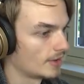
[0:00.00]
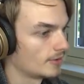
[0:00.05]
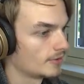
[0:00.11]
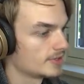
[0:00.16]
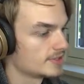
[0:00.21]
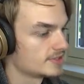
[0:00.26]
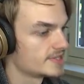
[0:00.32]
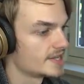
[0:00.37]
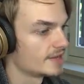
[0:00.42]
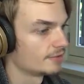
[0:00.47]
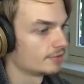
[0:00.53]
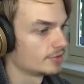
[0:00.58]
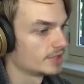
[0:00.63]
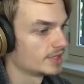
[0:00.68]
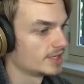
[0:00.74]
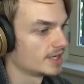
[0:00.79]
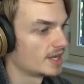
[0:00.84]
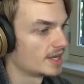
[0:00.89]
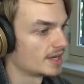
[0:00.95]
now he's
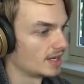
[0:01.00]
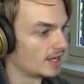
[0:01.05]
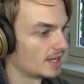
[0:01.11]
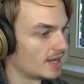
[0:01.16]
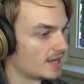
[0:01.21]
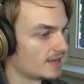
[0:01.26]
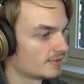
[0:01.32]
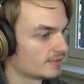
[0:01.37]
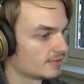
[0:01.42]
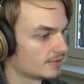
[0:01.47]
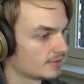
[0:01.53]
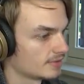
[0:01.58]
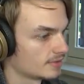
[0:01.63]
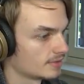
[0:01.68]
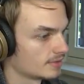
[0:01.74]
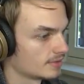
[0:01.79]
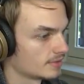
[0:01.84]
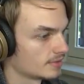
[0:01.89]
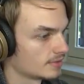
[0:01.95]
definitely not alive.
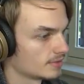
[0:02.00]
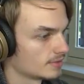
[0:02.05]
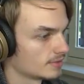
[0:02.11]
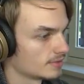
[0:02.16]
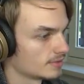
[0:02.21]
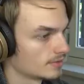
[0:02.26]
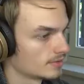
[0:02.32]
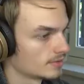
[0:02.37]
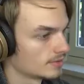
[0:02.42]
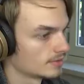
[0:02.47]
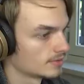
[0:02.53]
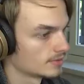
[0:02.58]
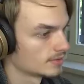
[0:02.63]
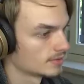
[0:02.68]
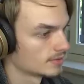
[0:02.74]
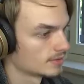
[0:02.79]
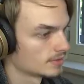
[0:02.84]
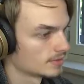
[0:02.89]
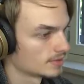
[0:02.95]

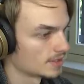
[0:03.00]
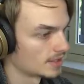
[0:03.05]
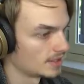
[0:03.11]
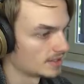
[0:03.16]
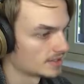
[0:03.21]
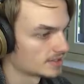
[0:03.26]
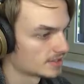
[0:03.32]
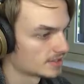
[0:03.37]
Okay,